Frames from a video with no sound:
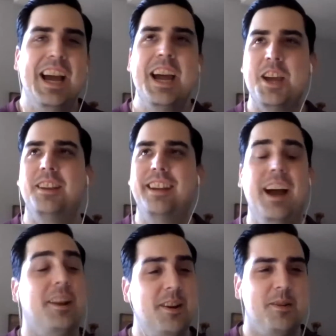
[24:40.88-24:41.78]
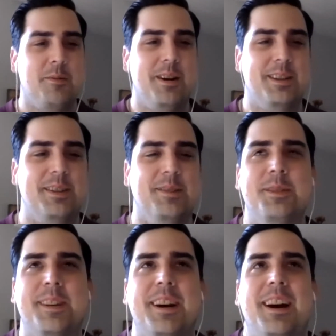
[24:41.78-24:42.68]
was.
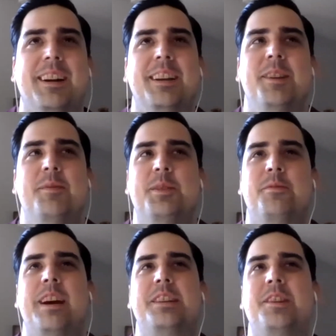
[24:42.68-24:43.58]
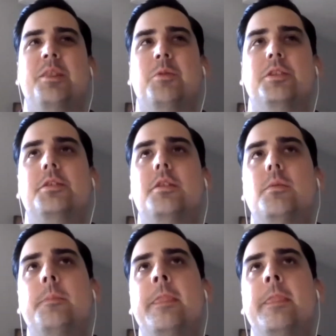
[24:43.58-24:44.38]
It was a fascinating one. So